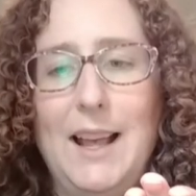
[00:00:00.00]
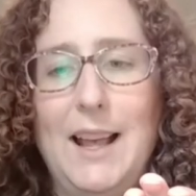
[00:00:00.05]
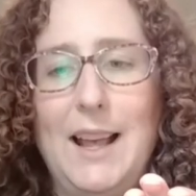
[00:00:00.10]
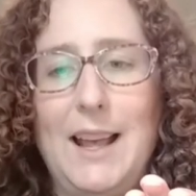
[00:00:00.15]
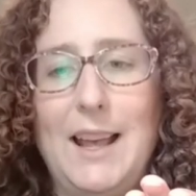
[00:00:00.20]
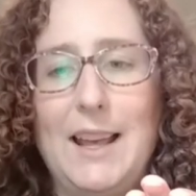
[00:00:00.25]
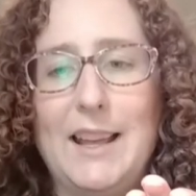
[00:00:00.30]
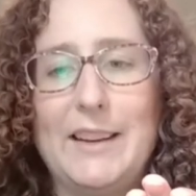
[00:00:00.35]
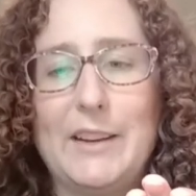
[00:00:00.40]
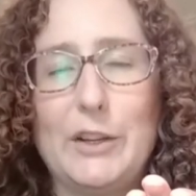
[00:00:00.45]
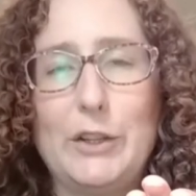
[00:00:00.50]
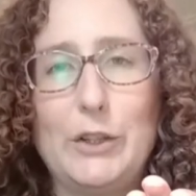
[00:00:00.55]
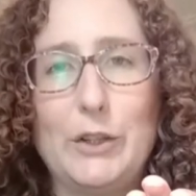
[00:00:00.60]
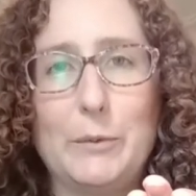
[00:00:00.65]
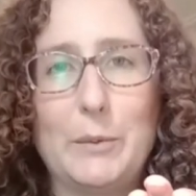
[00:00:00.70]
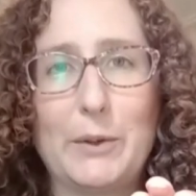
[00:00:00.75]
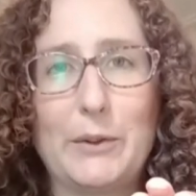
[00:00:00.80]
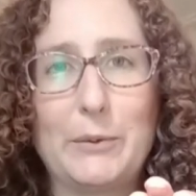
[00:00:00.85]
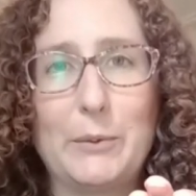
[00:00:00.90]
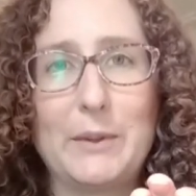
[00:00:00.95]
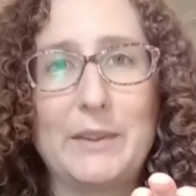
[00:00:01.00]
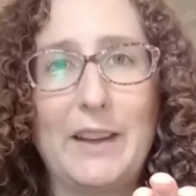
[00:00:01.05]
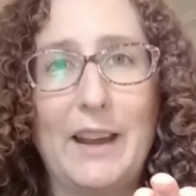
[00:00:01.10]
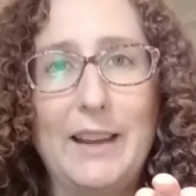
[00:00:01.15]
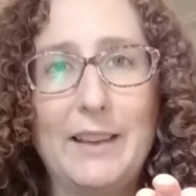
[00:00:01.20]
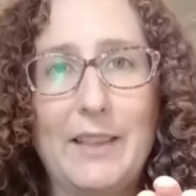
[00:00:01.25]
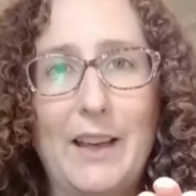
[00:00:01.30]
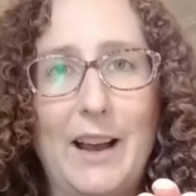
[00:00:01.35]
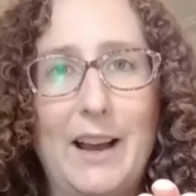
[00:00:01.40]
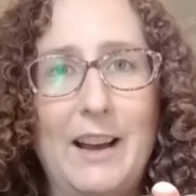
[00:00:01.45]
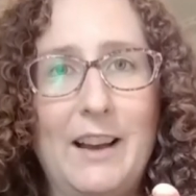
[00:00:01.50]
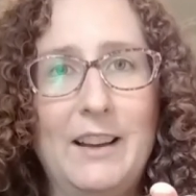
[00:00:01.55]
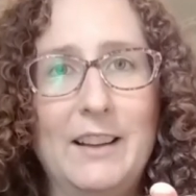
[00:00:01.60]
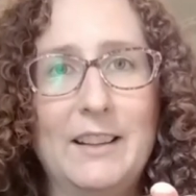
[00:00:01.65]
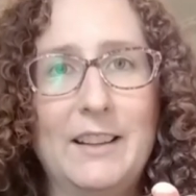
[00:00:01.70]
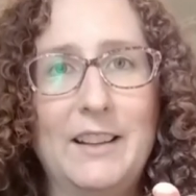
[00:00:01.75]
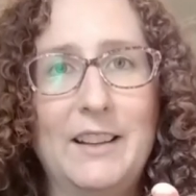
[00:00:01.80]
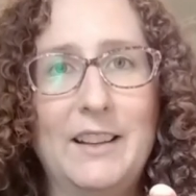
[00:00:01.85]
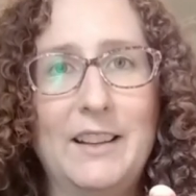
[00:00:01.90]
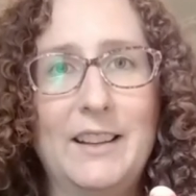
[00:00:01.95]
and Anubis would take the
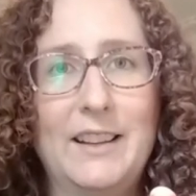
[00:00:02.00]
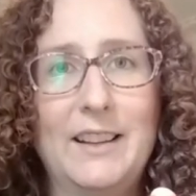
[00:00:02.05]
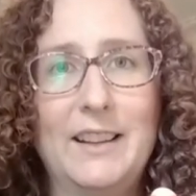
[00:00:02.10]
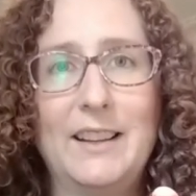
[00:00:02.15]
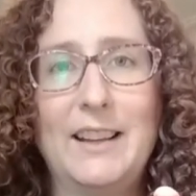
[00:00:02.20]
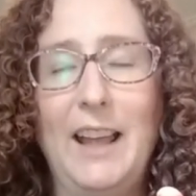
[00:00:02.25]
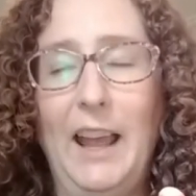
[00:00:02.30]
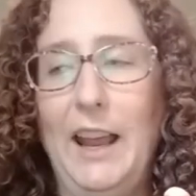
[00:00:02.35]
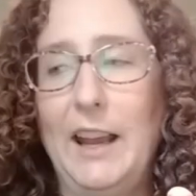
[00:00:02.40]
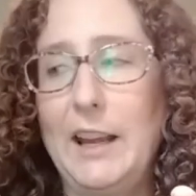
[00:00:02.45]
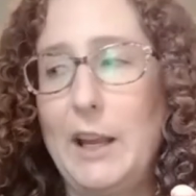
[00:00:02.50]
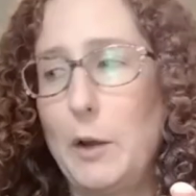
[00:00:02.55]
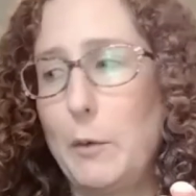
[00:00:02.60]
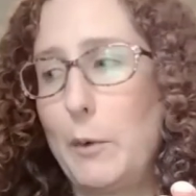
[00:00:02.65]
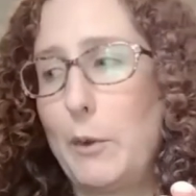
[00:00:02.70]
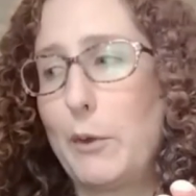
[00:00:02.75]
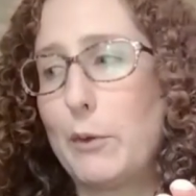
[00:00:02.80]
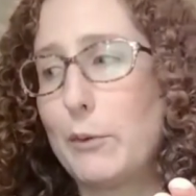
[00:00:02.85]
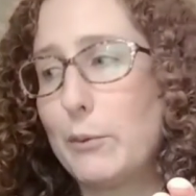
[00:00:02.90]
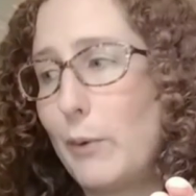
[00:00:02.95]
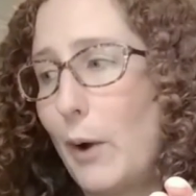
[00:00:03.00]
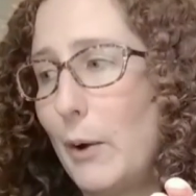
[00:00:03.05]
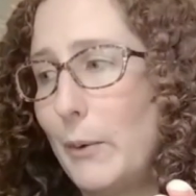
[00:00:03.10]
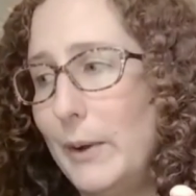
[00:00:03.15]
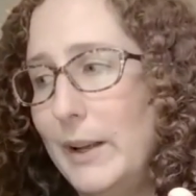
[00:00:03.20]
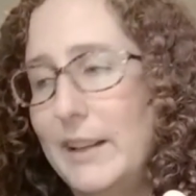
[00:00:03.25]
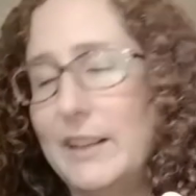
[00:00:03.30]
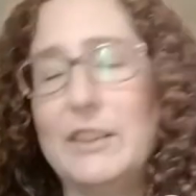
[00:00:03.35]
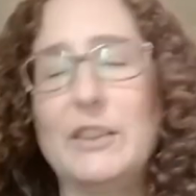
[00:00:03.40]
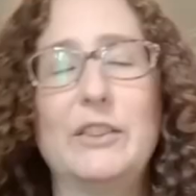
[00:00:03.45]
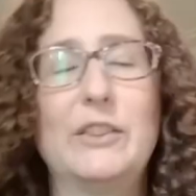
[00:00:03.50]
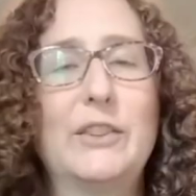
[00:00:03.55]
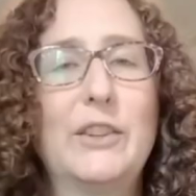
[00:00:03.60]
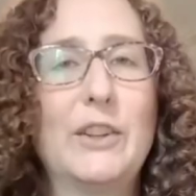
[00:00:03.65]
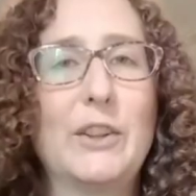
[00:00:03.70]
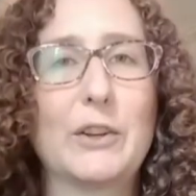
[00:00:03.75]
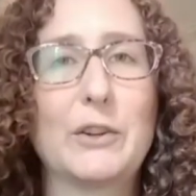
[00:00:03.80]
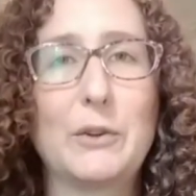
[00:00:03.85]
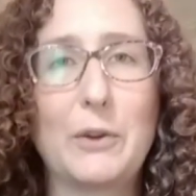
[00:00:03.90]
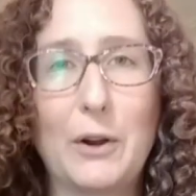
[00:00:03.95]
heart and he would throw it
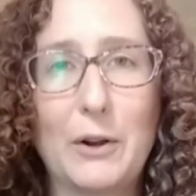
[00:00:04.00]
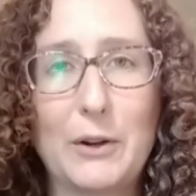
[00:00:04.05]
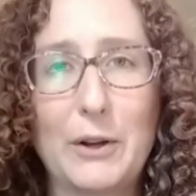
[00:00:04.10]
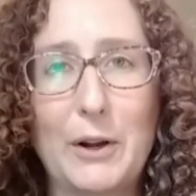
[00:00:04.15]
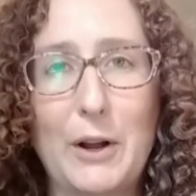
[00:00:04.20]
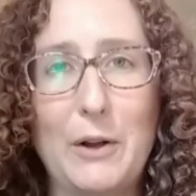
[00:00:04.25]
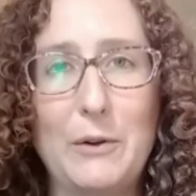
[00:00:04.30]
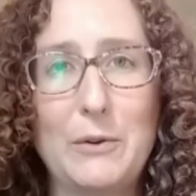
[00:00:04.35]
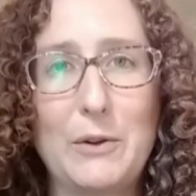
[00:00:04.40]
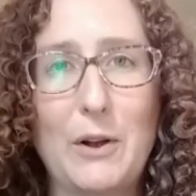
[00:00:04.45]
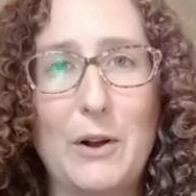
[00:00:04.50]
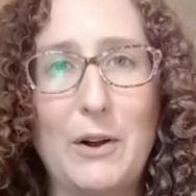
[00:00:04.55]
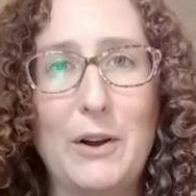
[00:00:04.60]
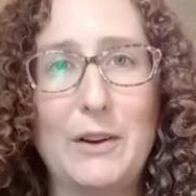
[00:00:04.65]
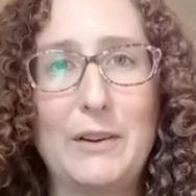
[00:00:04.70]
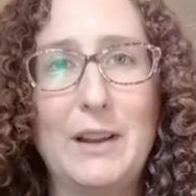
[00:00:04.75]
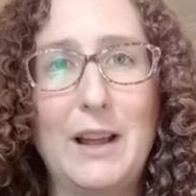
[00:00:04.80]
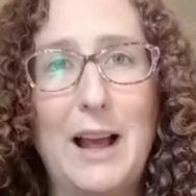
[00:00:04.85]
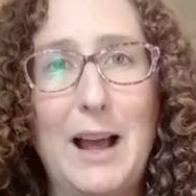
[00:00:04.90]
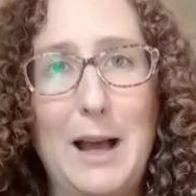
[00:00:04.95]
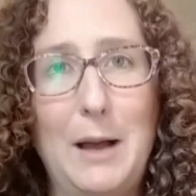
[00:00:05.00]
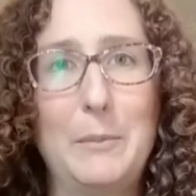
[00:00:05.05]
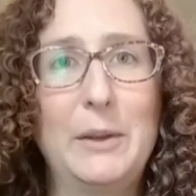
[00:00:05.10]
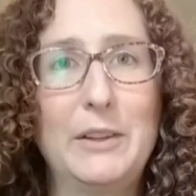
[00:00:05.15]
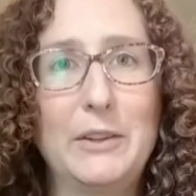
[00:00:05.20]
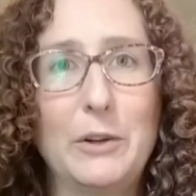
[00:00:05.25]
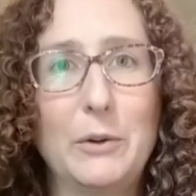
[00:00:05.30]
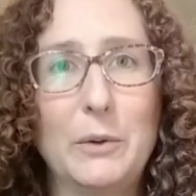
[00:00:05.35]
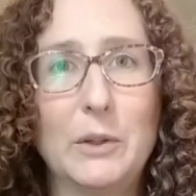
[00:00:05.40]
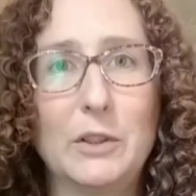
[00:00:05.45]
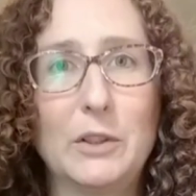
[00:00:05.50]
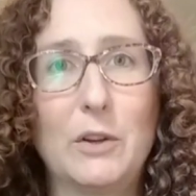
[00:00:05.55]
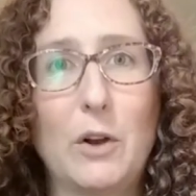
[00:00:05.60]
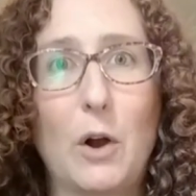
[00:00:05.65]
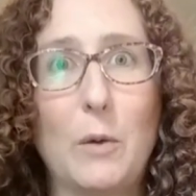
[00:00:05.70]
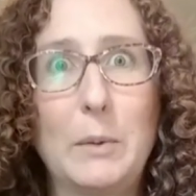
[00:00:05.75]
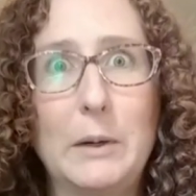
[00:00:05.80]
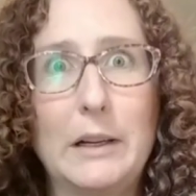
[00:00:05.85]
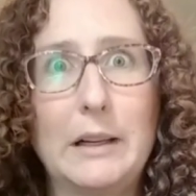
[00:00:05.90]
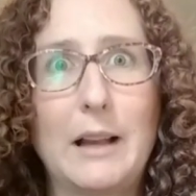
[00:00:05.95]
to the crocodile god Amit, who would
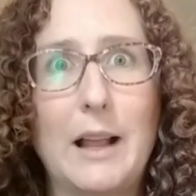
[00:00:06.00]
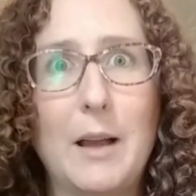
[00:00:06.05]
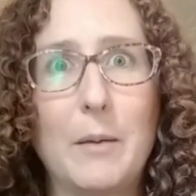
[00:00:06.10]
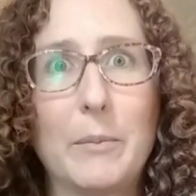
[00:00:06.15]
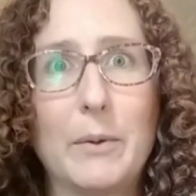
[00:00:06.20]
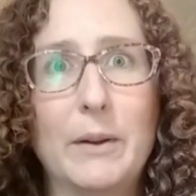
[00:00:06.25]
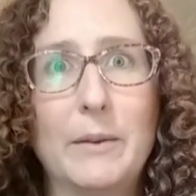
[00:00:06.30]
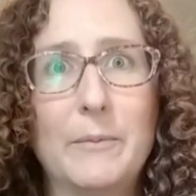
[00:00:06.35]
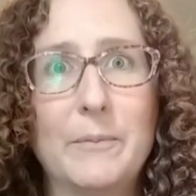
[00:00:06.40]
gobble it up.